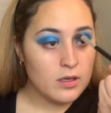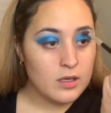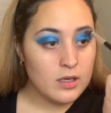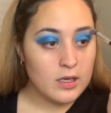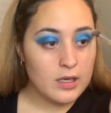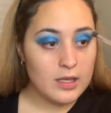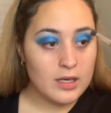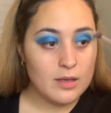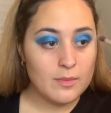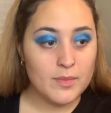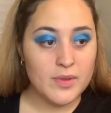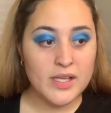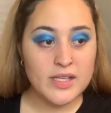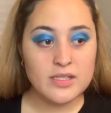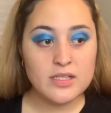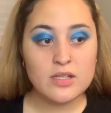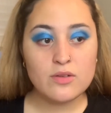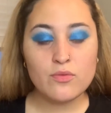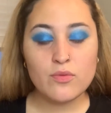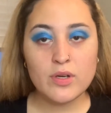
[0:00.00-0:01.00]
And it blends
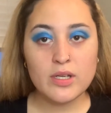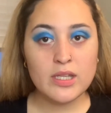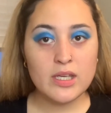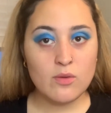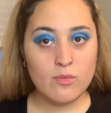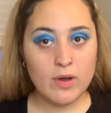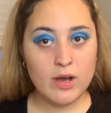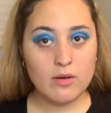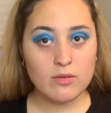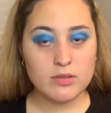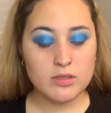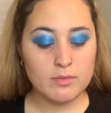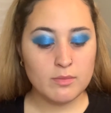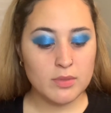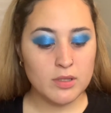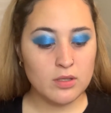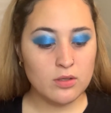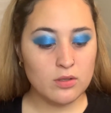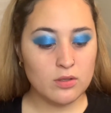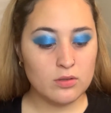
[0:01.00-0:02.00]
in really well with the
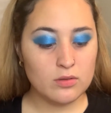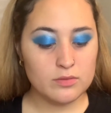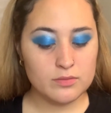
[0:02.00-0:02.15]
blue.